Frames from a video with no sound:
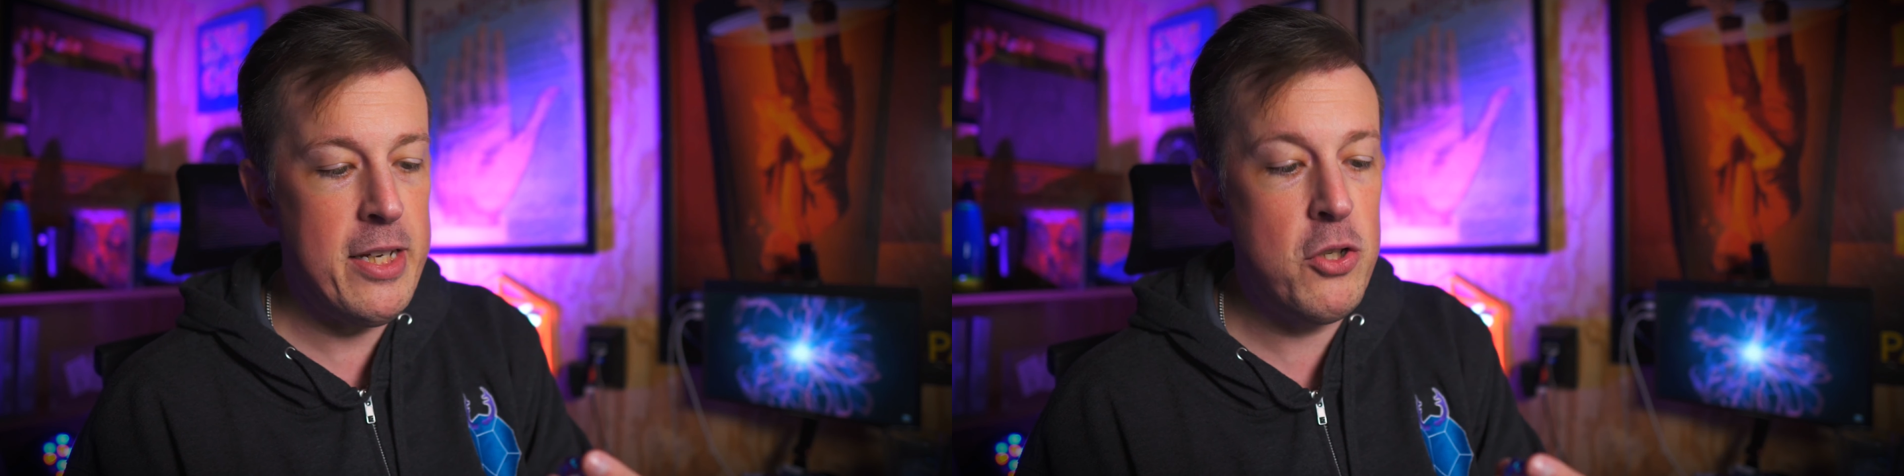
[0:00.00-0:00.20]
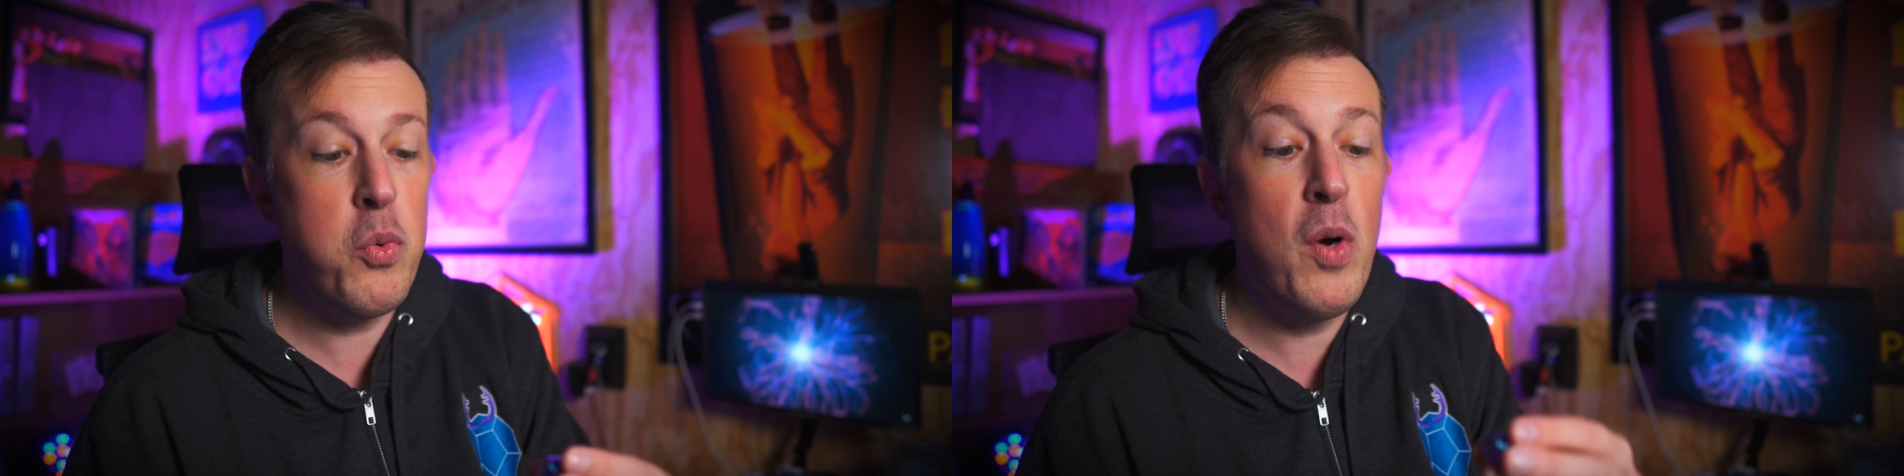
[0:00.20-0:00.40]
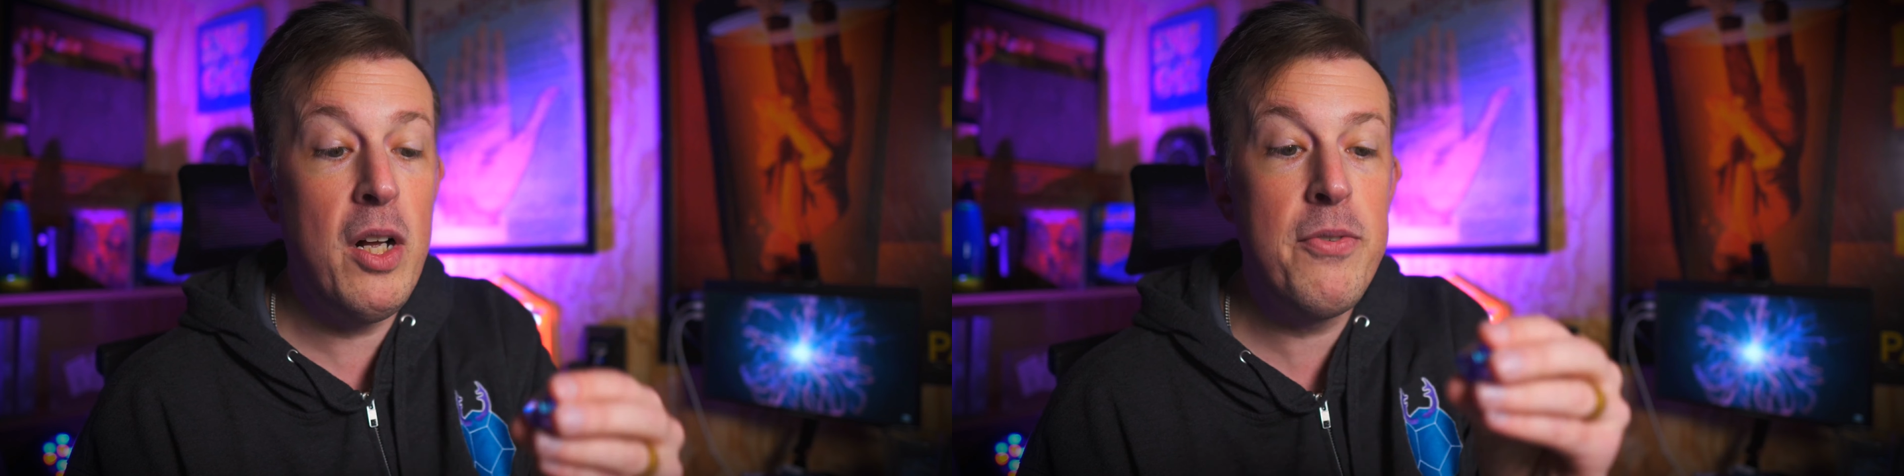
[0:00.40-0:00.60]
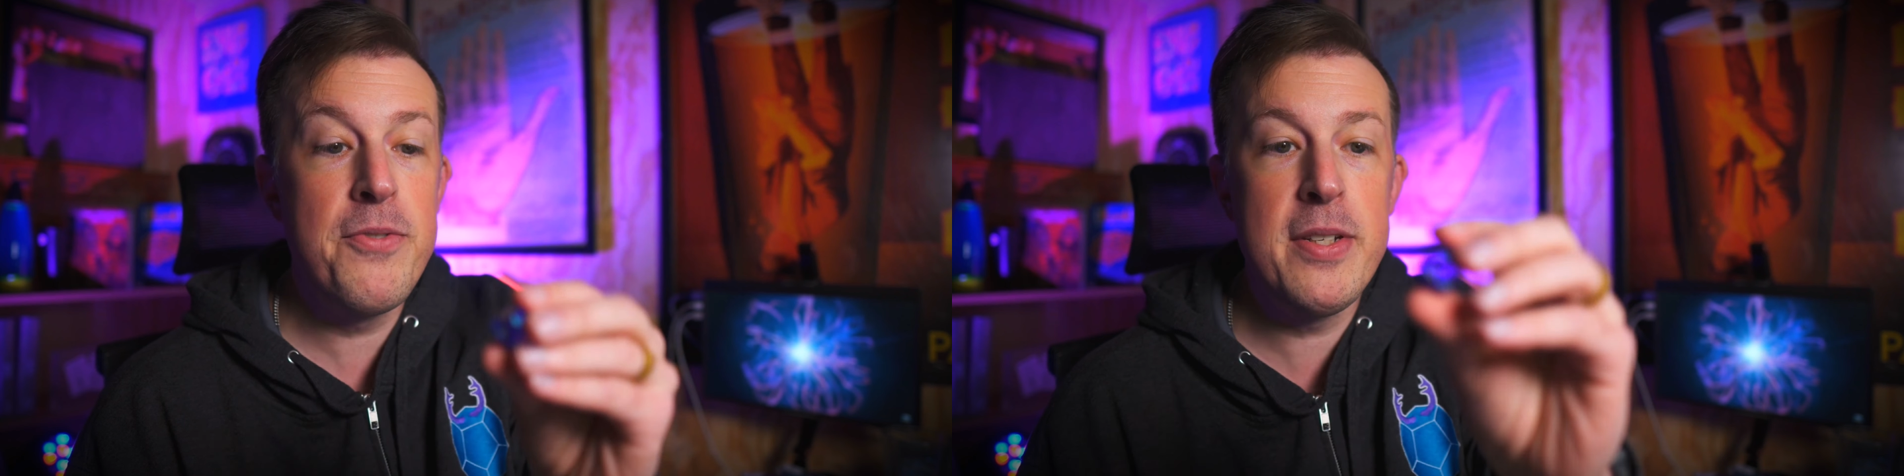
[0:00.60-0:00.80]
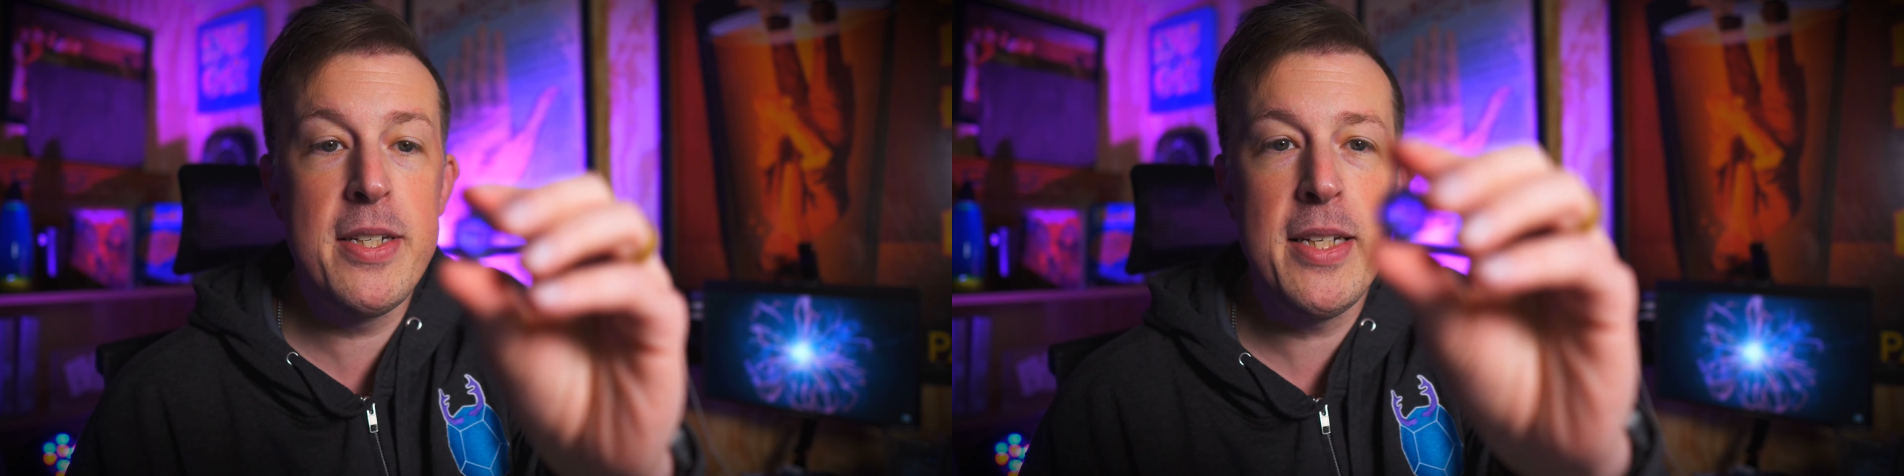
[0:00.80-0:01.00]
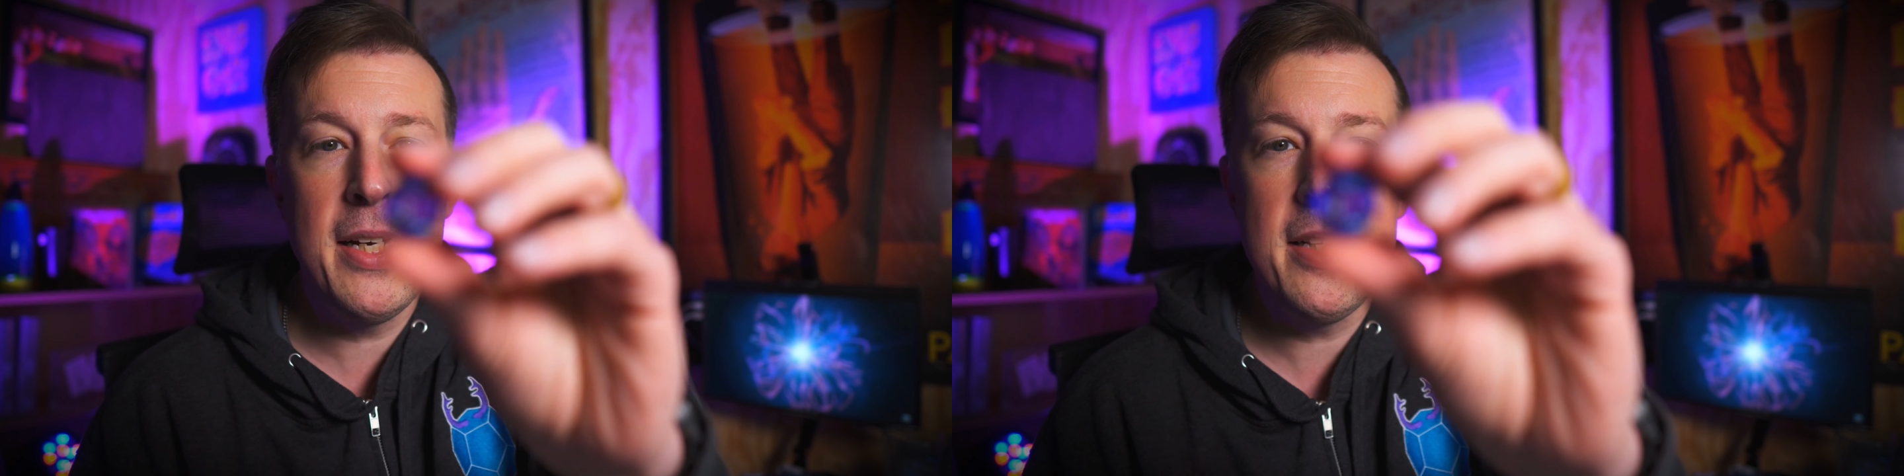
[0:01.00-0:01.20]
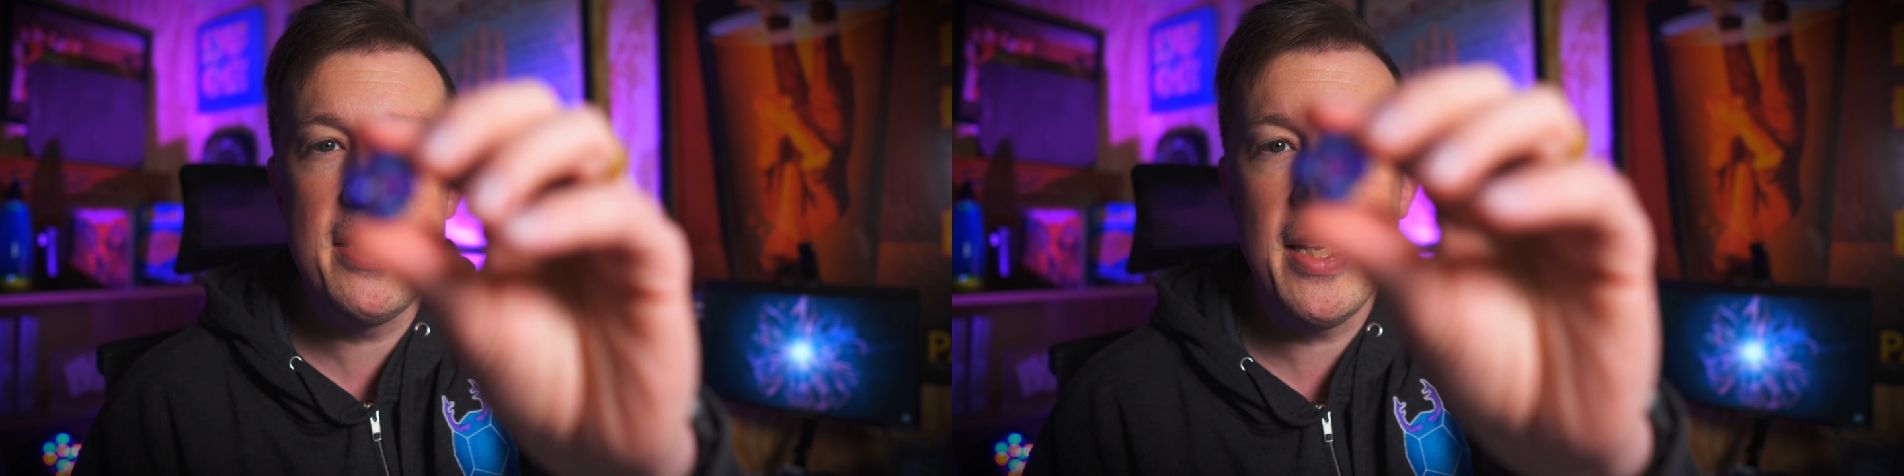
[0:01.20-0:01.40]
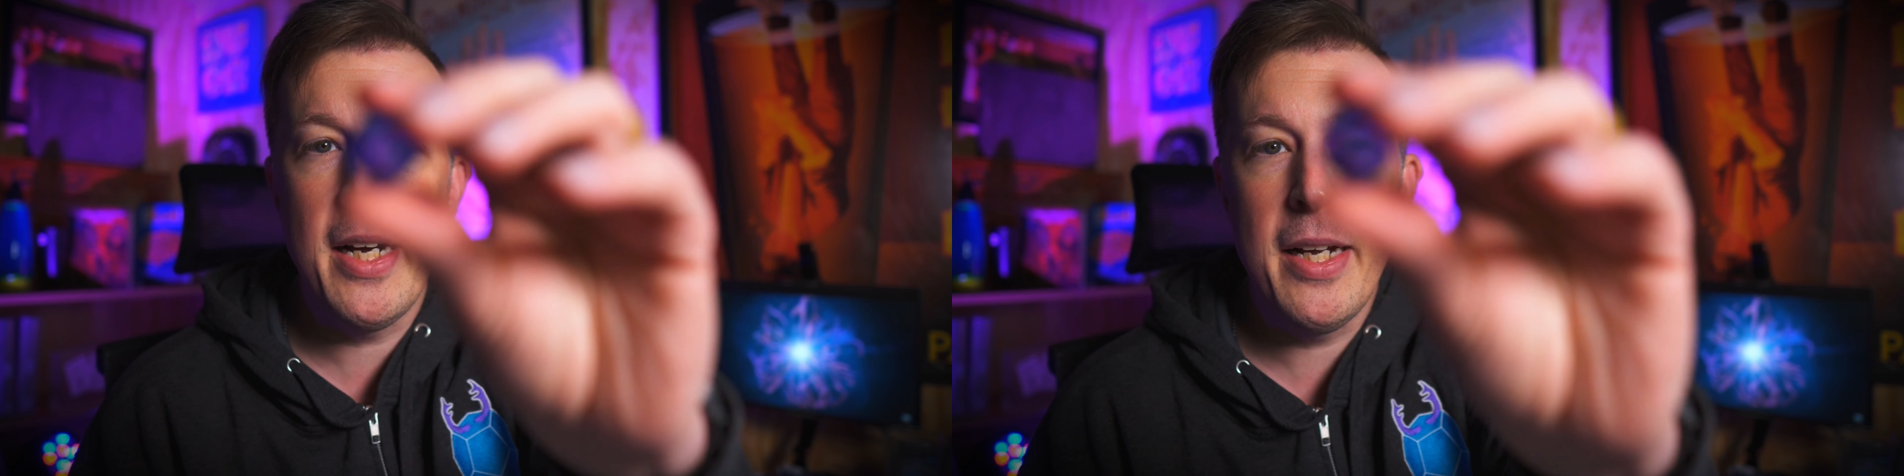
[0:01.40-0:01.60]
12-sided
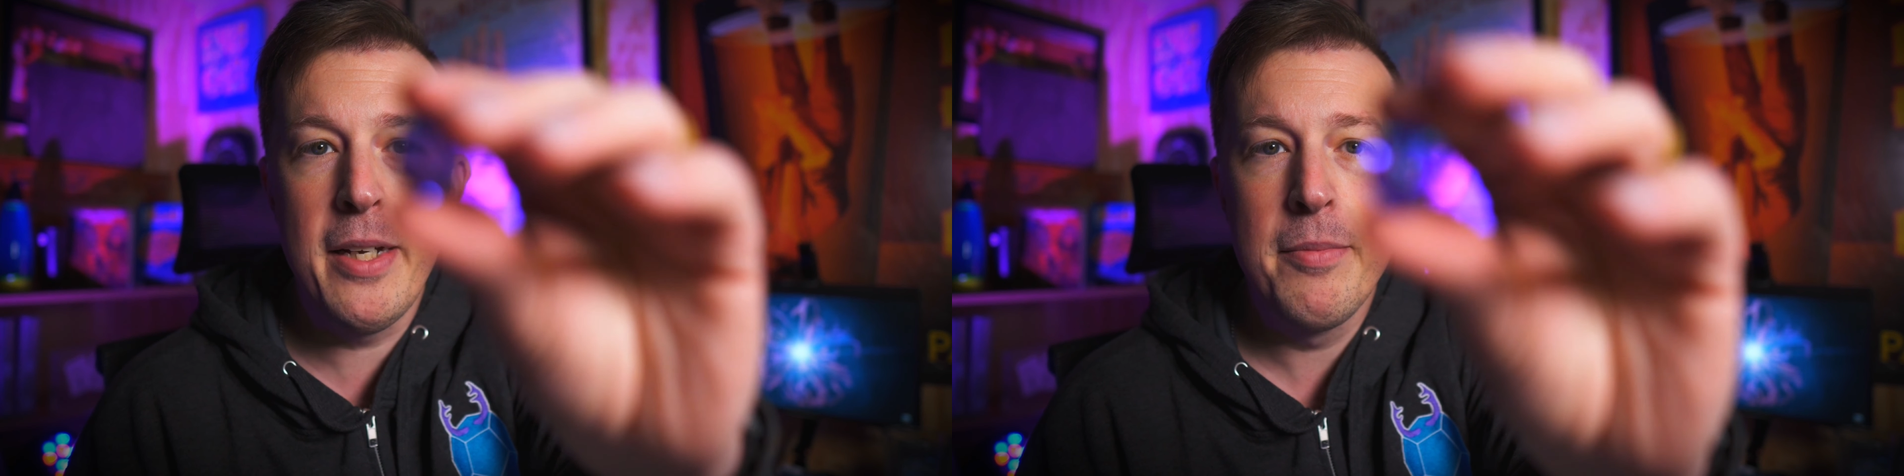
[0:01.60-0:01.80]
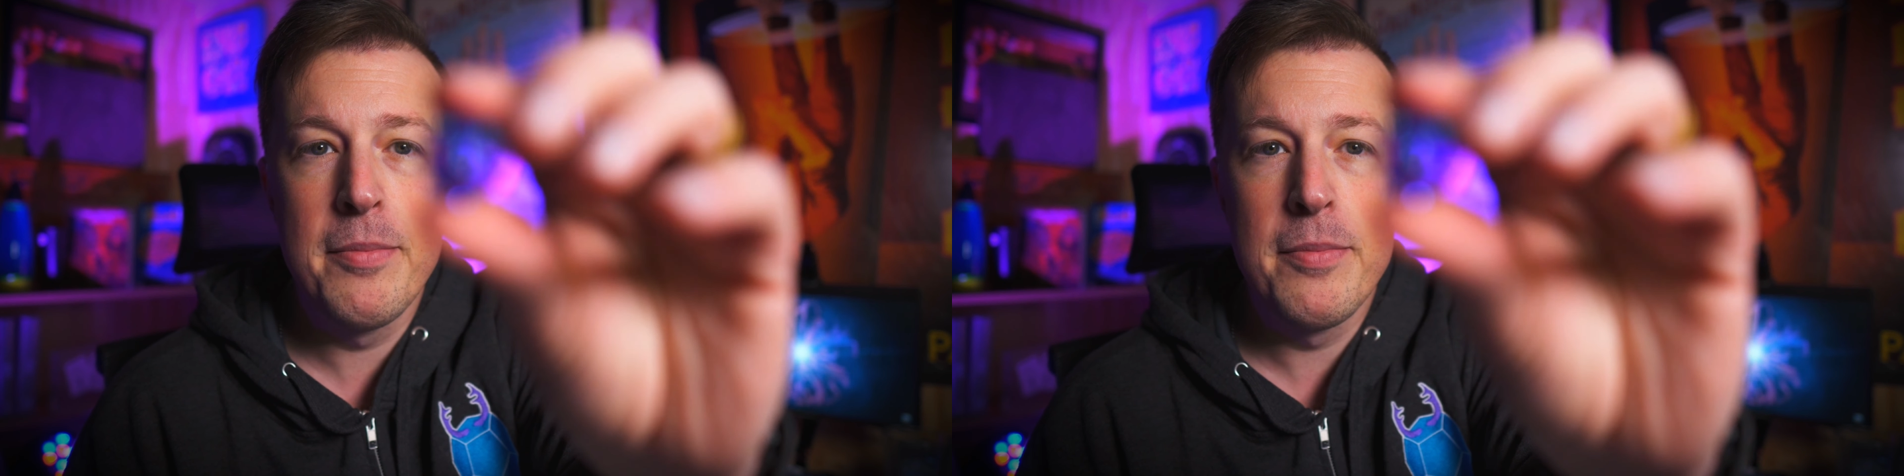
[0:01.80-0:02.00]
die,